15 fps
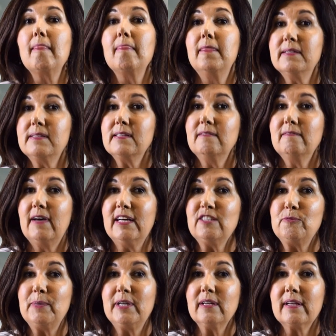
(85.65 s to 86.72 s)
This
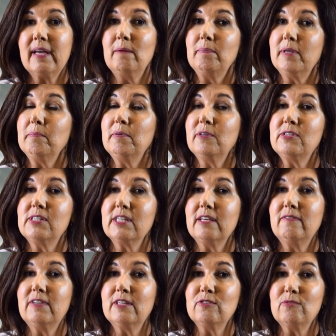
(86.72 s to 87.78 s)
investment can be
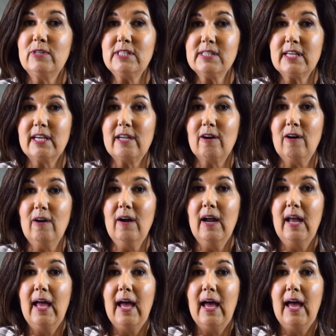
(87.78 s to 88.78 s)
perceived as riskier,